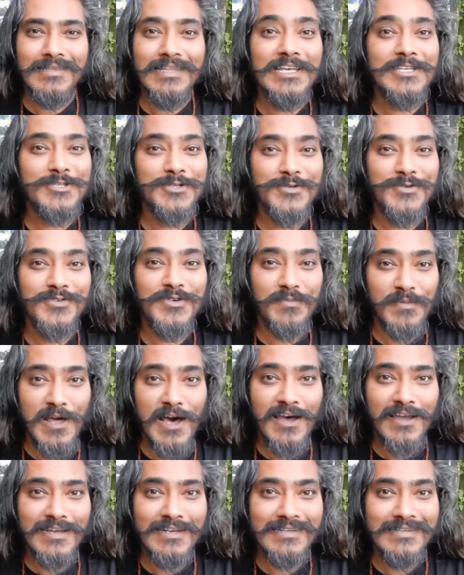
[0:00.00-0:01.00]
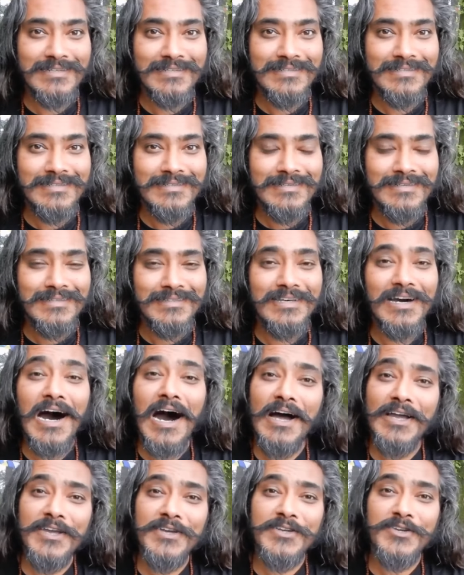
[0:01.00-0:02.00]
Lieh Tzu replied, The
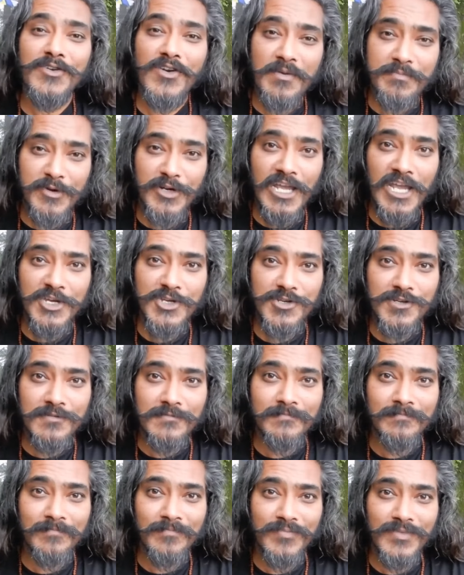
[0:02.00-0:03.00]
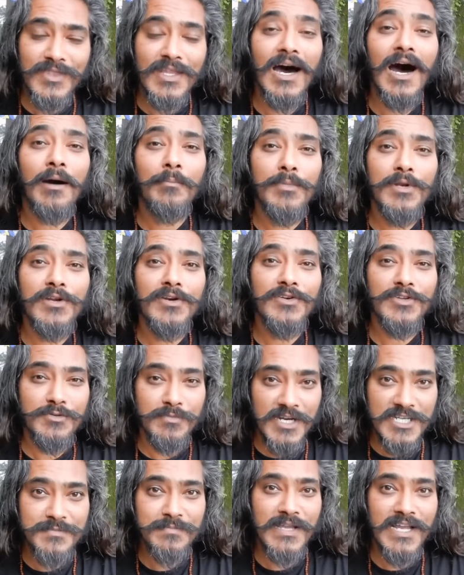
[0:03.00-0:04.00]
higher your reputation, the humbler
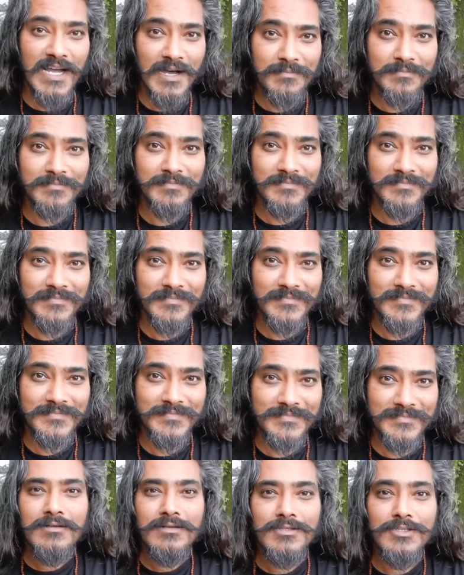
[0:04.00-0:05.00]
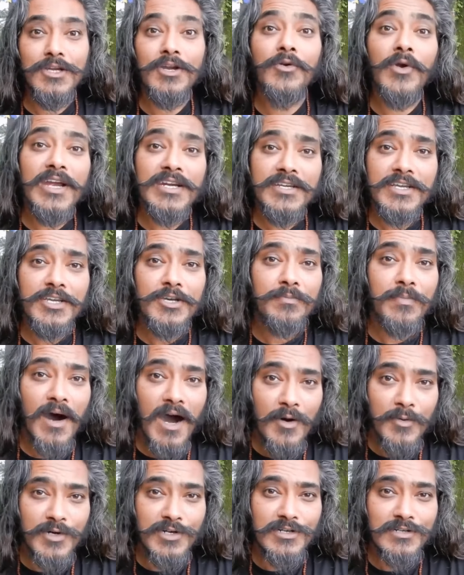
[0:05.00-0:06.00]
you must become. The greater your
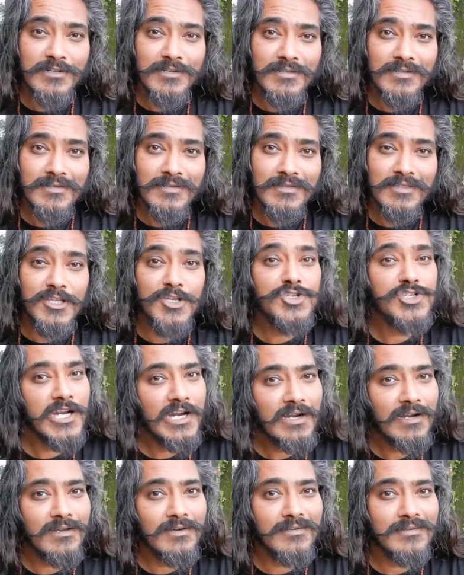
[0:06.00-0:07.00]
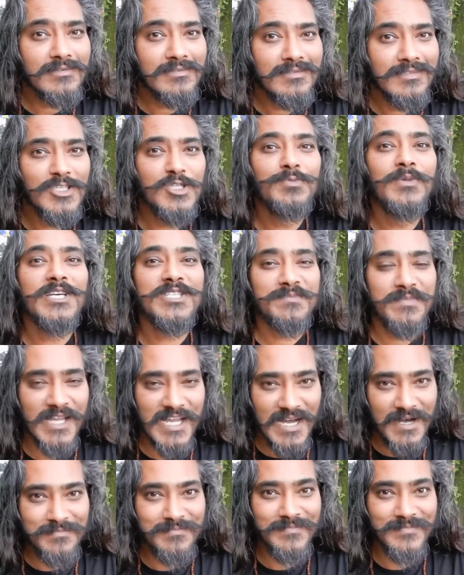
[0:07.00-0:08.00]
power, the gentler you must
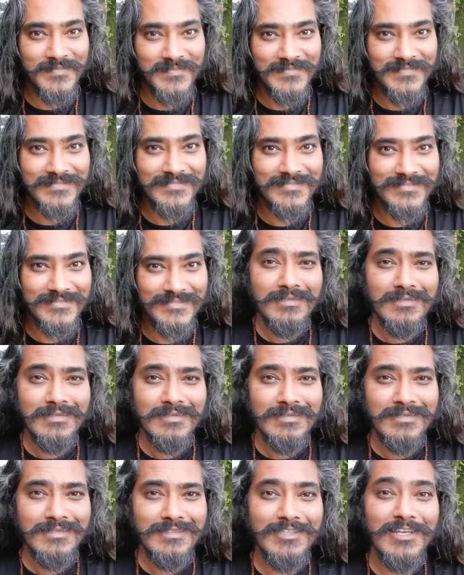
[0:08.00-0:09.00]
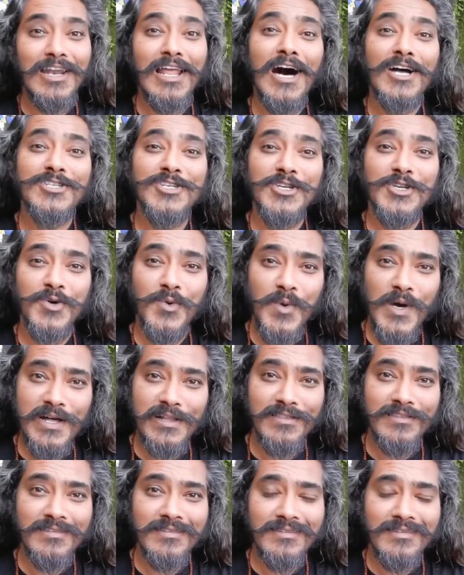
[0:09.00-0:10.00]
become. The larger your
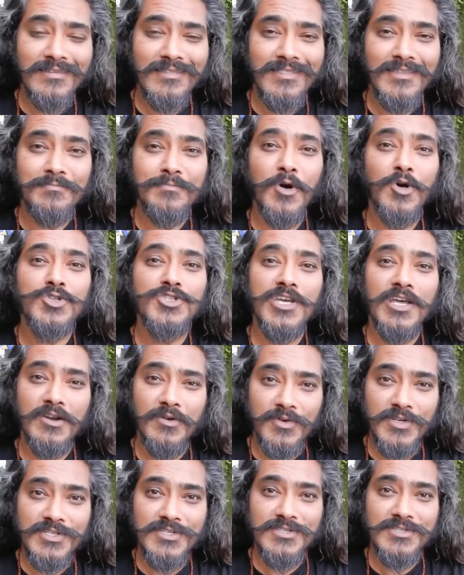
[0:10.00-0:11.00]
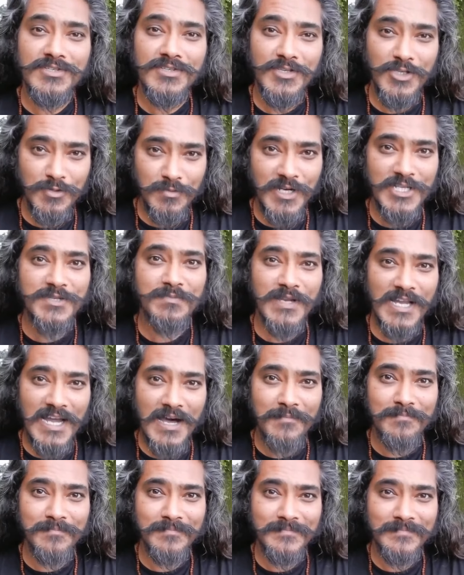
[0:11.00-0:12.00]
wealth, the more generous you must
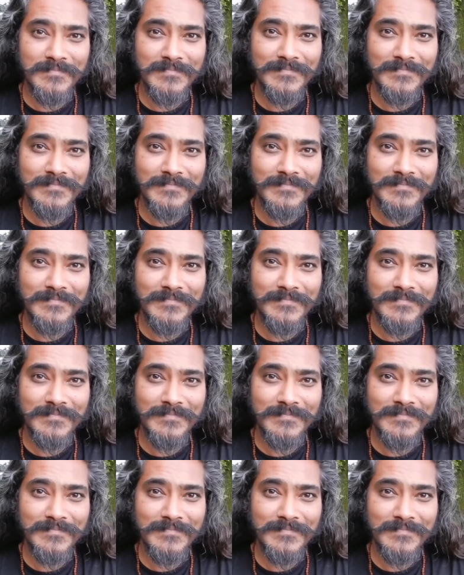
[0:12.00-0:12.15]
become.